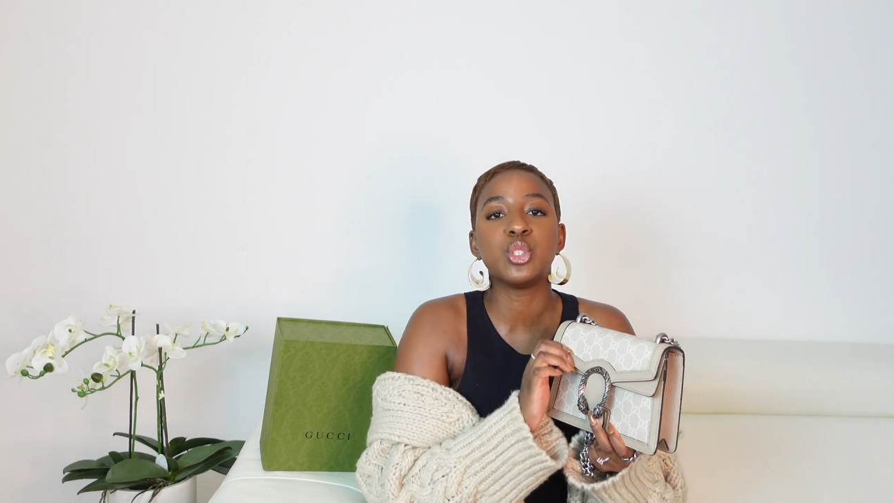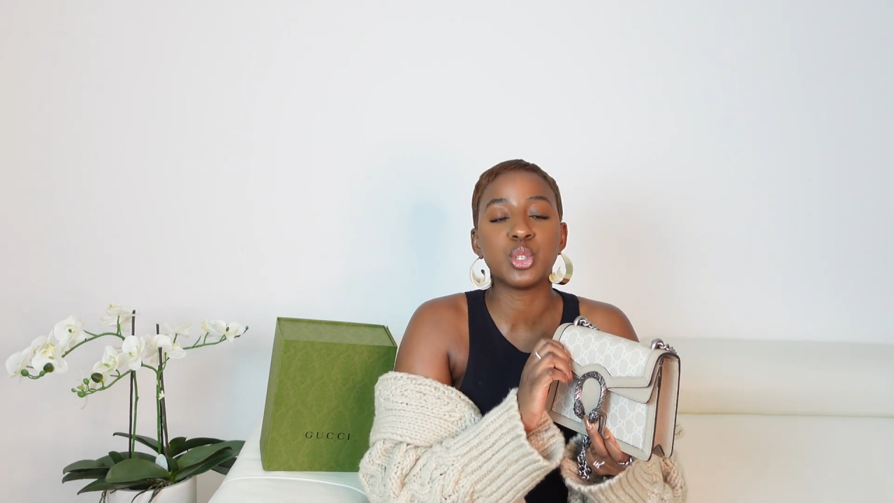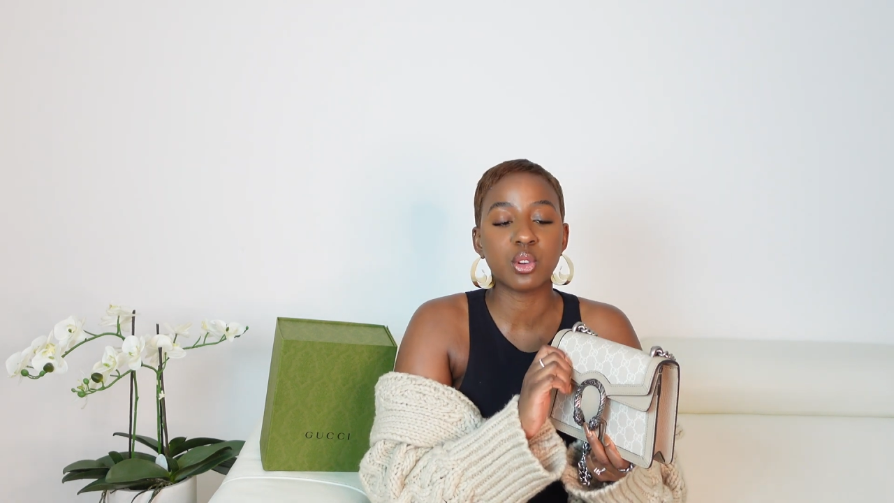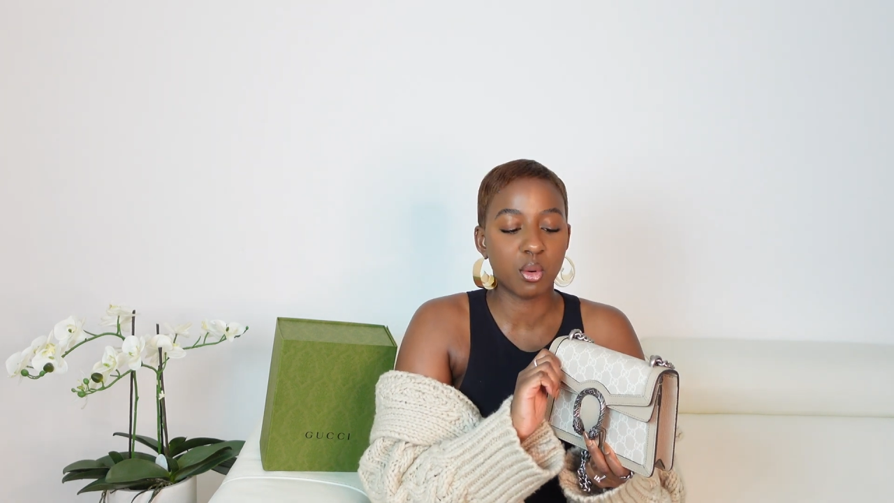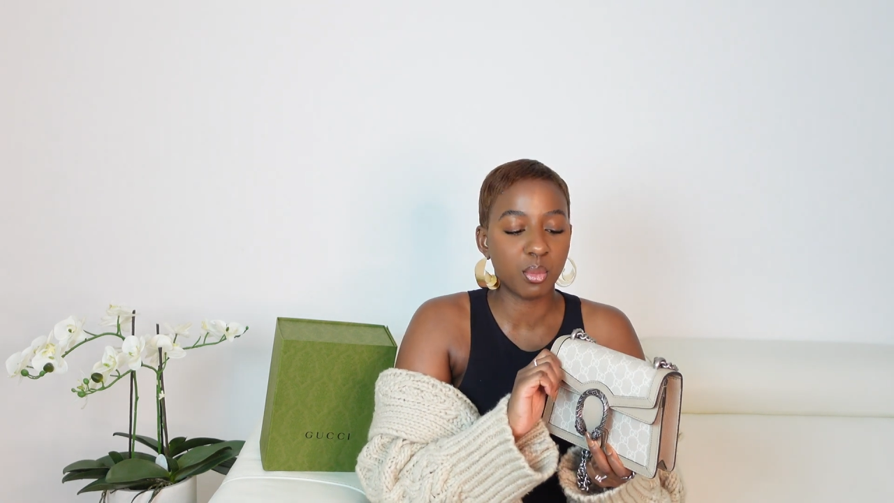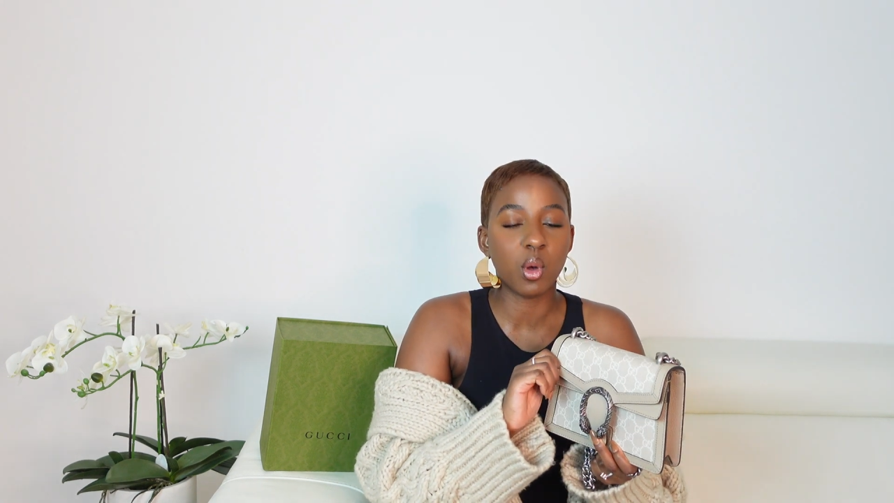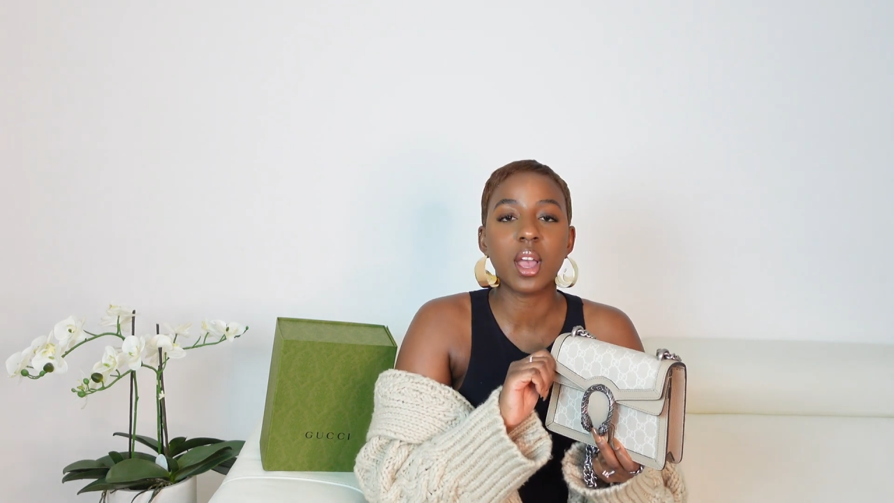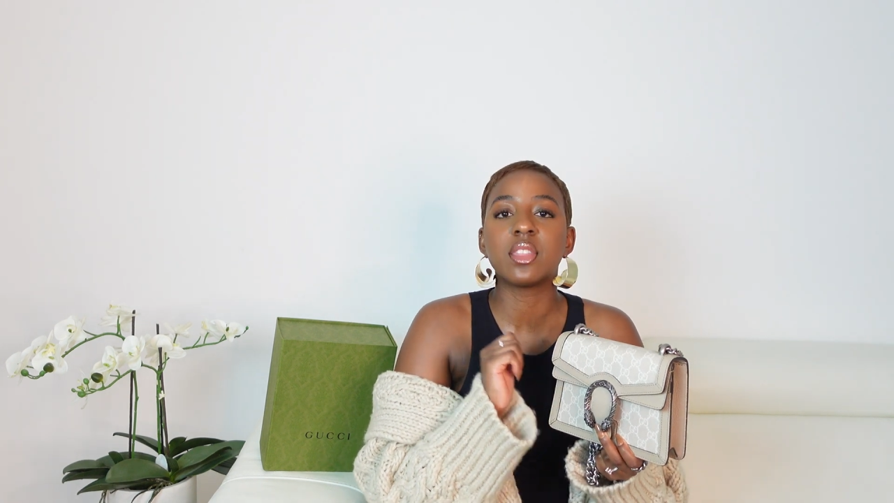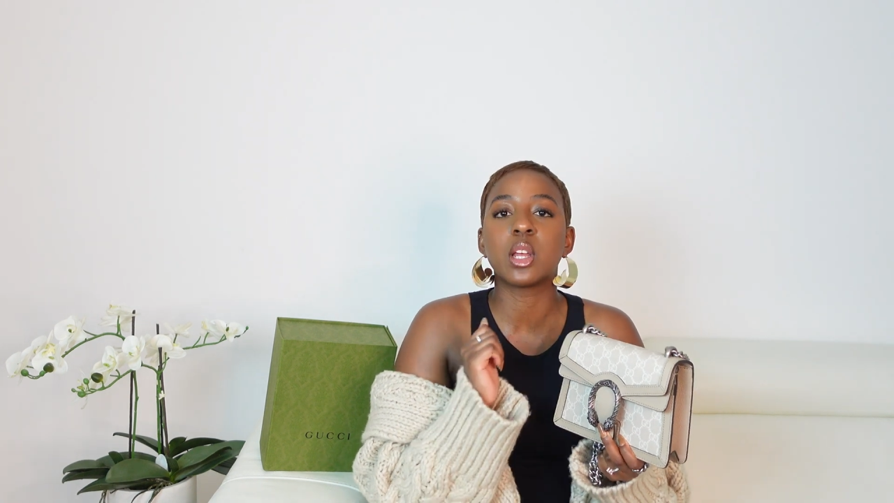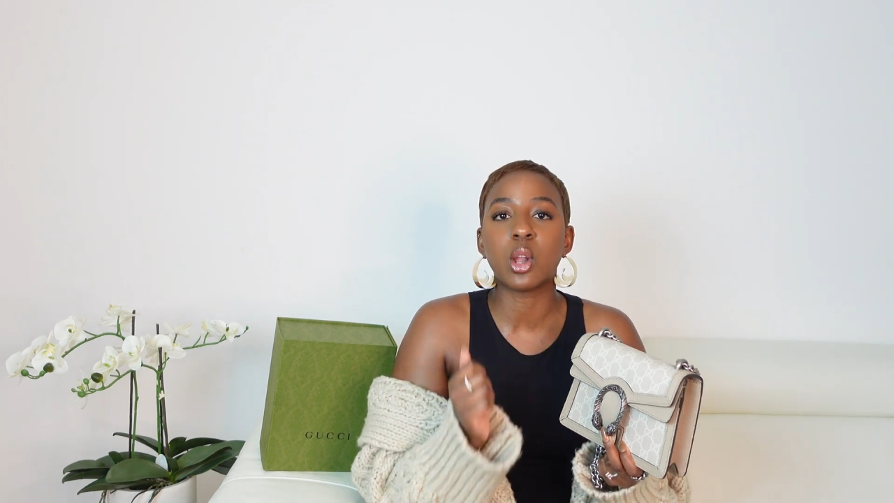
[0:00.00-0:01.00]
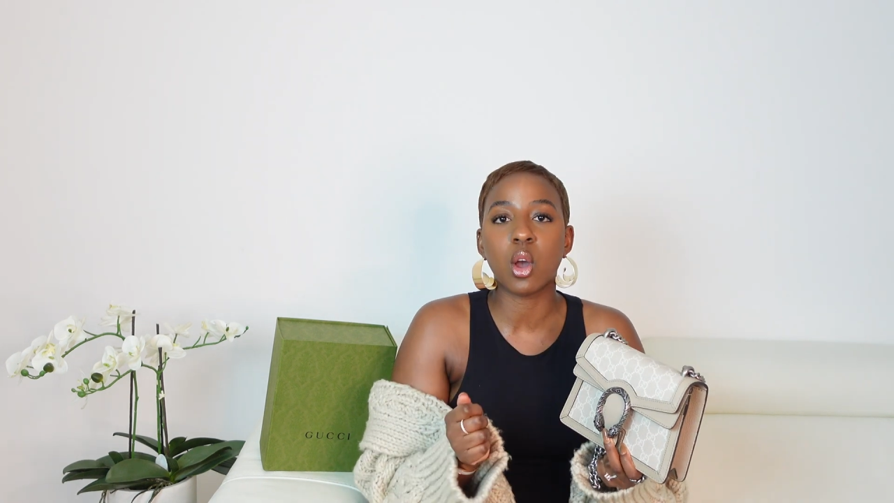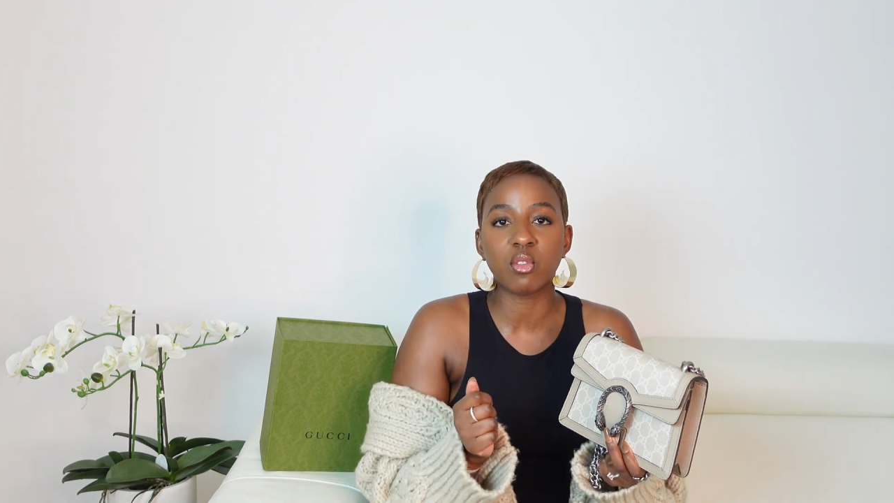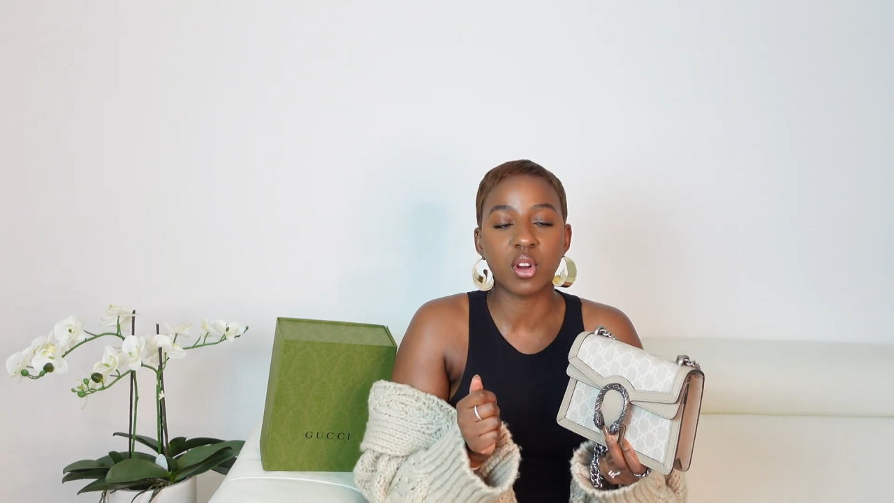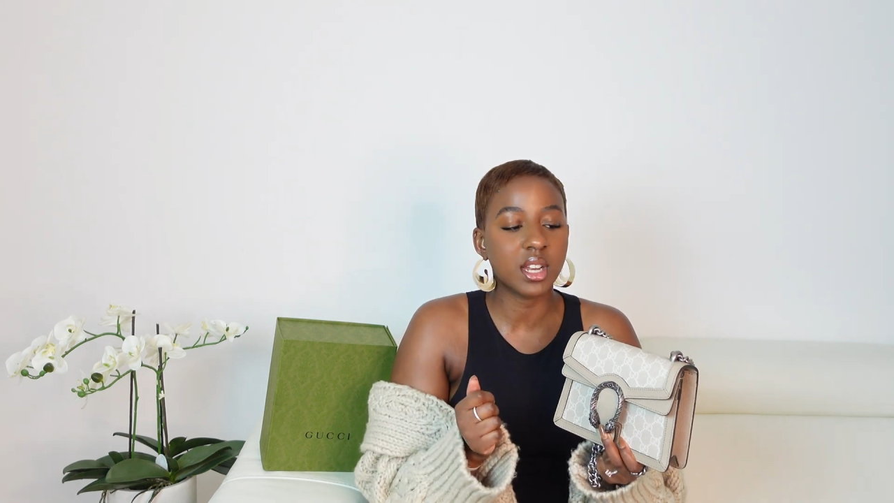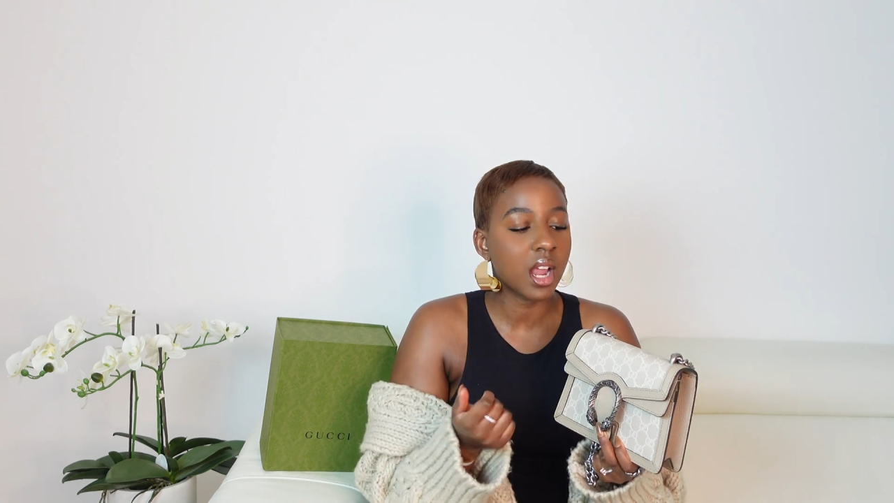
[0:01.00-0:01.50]
durable in the
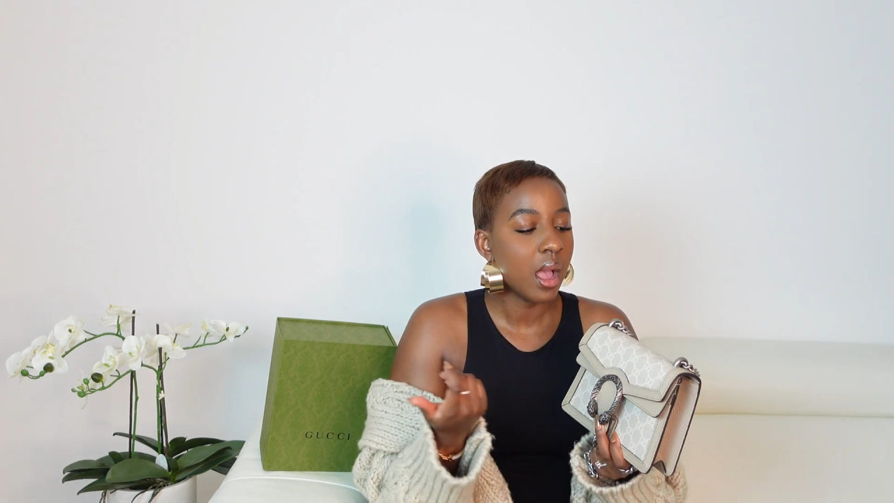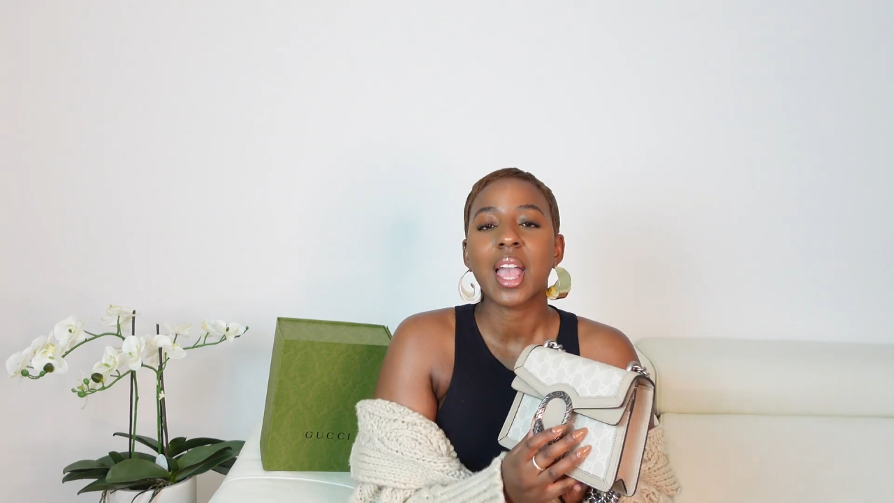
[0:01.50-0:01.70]
long run.